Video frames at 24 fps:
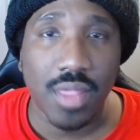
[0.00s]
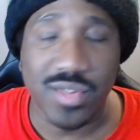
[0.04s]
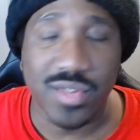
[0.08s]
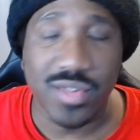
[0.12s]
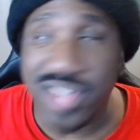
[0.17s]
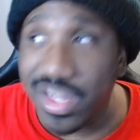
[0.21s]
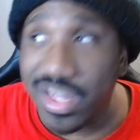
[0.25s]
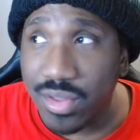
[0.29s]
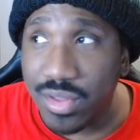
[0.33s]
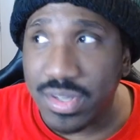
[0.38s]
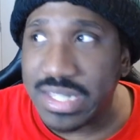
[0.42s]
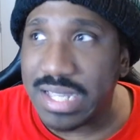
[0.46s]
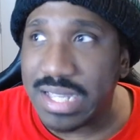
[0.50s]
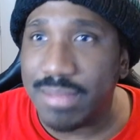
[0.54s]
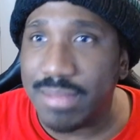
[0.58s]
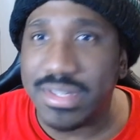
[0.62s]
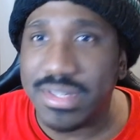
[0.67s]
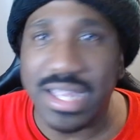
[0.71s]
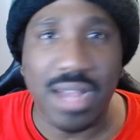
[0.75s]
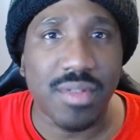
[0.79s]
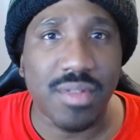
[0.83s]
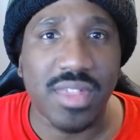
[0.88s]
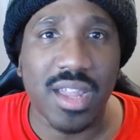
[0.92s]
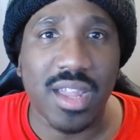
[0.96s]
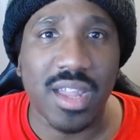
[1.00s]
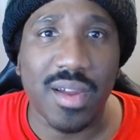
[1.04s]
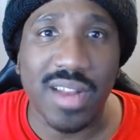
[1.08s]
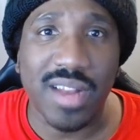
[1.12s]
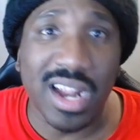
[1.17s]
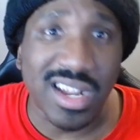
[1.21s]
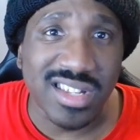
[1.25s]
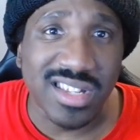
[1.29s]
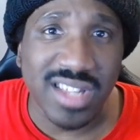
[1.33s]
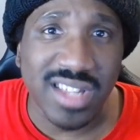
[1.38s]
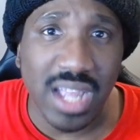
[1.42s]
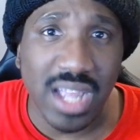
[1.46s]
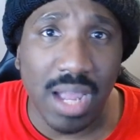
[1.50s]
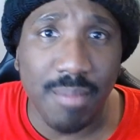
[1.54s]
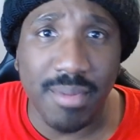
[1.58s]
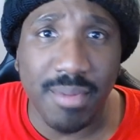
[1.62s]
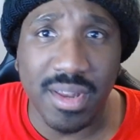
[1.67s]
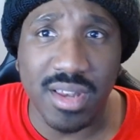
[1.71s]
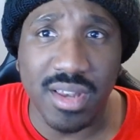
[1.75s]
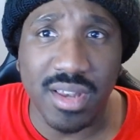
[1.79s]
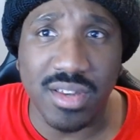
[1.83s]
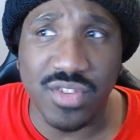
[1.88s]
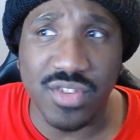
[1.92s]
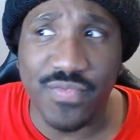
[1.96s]
There's other sims out there, and honestly, I've
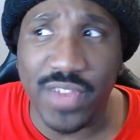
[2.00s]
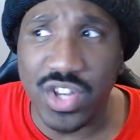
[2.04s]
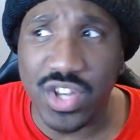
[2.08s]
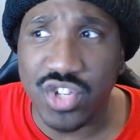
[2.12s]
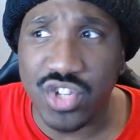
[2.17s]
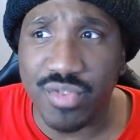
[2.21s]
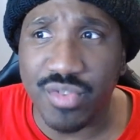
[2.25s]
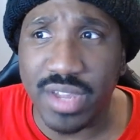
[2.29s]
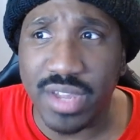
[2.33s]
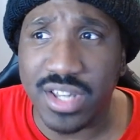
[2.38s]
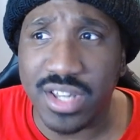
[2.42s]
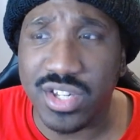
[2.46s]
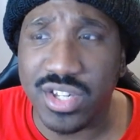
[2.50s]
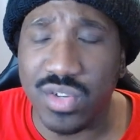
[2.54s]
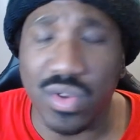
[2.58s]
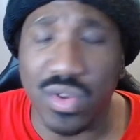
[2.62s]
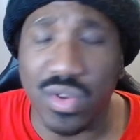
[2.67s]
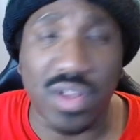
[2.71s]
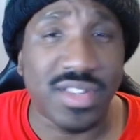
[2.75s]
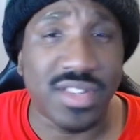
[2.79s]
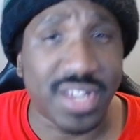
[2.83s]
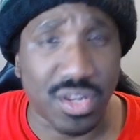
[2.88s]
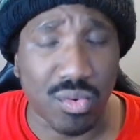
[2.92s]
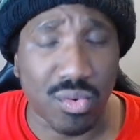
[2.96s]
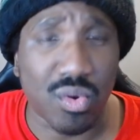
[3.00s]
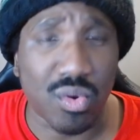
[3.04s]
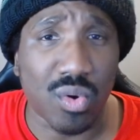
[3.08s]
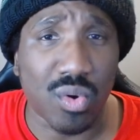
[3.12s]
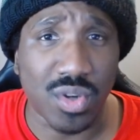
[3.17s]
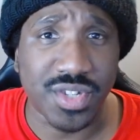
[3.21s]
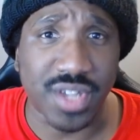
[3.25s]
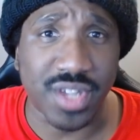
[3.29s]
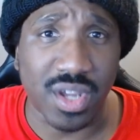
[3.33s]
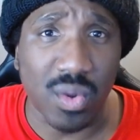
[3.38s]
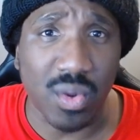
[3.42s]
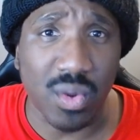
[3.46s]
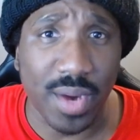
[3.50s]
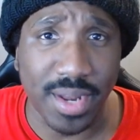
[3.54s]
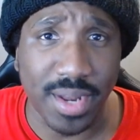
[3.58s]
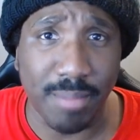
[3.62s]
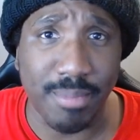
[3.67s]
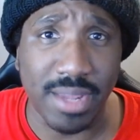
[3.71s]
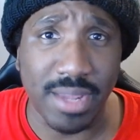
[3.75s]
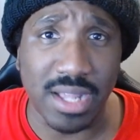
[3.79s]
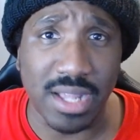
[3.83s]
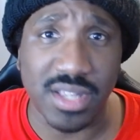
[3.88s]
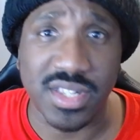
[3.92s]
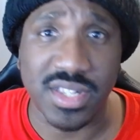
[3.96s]
been venturing into Assetto Corsa quite
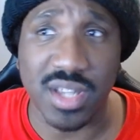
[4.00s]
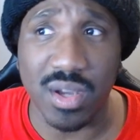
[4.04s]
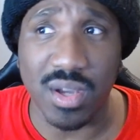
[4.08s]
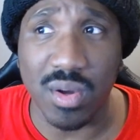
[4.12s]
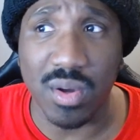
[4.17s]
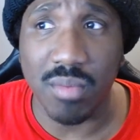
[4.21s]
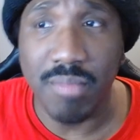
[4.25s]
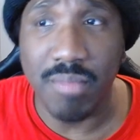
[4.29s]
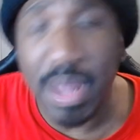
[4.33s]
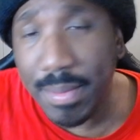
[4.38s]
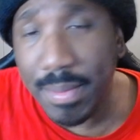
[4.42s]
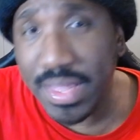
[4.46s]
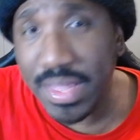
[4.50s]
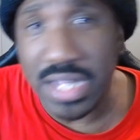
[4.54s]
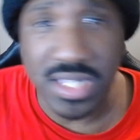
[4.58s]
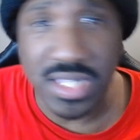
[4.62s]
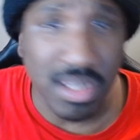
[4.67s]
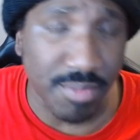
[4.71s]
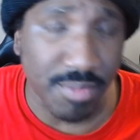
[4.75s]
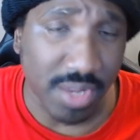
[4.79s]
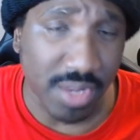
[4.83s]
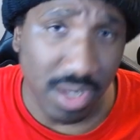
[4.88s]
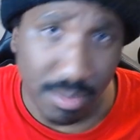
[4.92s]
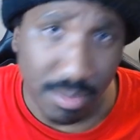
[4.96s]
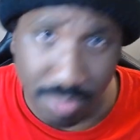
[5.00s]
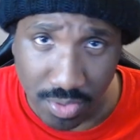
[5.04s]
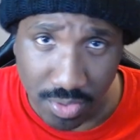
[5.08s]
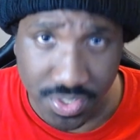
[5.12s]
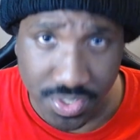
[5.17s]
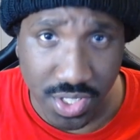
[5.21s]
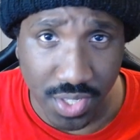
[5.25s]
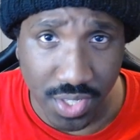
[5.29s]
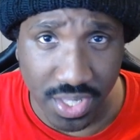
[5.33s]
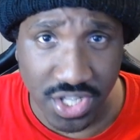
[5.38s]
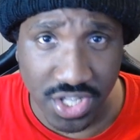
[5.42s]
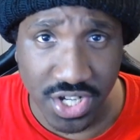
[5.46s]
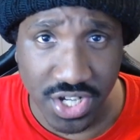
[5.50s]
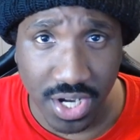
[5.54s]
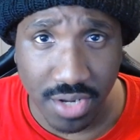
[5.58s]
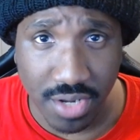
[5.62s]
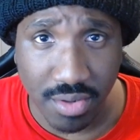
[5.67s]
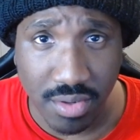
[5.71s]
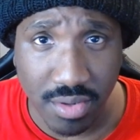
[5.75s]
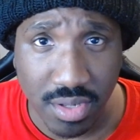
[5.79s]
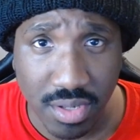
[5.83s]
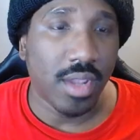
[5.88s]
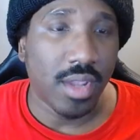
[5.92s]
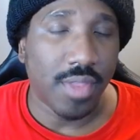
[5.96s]
a bit, so maybe that's something I'll post on the
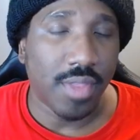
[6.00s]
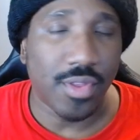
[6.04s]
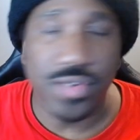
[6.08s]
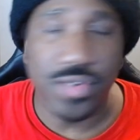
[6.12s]
channel.